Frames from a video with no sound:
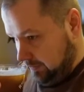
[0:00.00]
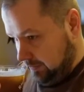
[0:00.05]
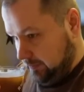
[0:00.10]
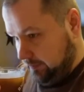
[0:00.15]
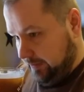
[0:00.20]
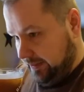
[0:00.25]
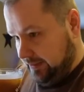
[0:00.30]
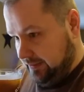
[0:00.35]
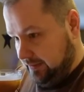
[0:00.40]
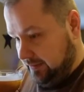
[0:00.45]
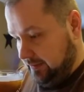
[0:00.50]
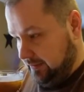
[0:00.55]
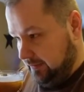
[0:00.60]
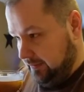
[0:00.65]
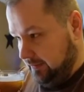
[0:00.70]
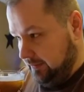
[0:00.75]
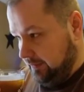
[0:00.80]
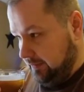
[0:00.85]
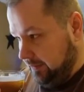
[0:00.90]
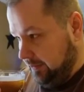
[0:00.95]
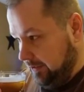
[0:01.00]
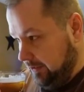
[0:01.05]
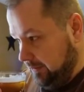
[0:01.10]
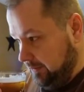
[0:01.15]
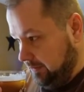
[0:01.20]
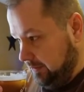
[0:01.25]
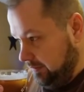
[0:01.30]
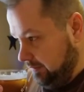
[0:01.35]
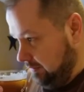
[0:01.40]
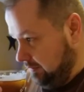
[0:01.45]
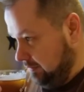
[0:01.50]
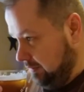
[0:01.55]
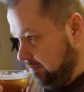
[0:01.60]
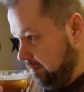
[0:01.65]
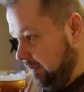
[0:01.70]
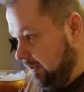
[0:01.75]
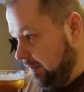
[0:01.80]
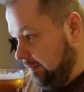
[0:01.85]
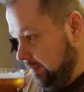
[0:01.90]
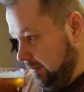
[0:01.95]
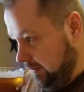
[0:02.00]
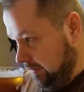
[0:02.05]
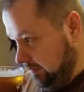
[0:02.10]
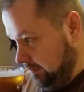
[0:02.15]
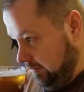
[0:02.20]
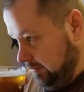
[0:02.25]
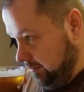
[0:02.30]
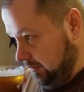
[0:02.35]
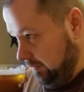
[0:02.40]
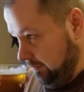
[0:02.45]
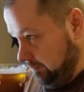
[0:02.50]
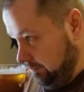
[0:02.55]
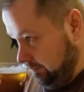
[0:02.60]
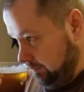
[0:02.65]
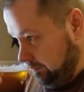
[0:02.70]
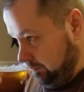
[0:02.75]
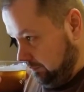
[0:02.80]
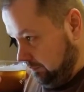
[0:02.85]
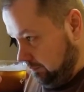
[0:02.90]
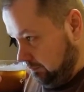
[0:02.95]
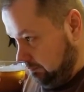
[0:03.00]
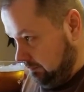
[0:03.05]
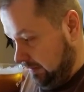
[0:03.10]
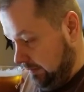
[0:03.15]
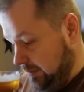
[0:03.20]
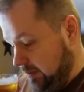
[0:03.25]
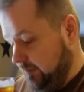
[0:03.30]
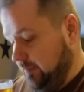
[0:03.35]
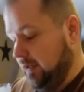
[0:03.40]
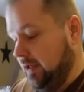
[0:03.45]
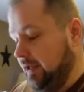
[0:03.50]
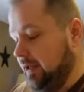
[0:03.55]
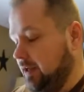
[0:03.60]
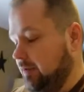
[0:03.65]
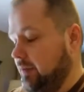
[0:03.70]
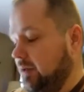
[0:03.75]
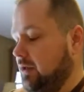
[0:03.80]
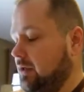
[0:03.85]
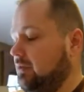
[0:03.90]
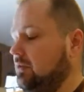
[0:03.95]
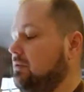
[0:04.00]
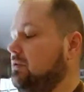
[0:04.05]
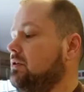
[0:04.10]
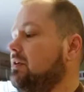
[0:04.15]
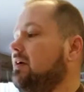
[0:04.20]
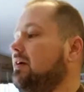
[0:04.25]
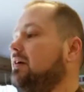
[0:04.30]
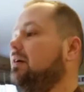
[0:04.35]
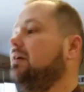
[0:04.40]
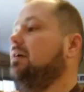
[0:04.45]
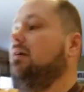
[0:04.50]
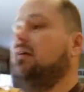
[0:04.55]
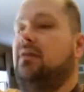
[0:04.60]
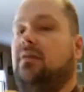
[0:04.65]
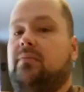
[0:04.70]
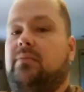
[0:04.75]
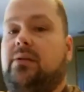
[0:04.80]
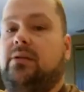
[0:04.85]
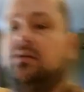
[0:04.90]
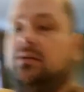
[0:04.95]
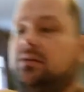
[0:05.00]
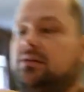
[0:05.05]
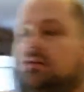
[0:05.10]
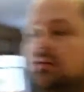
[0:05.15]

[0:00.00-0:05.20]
the spicy and the kind of tartness of the Briney Melon, maybe maybe lying to my nose. But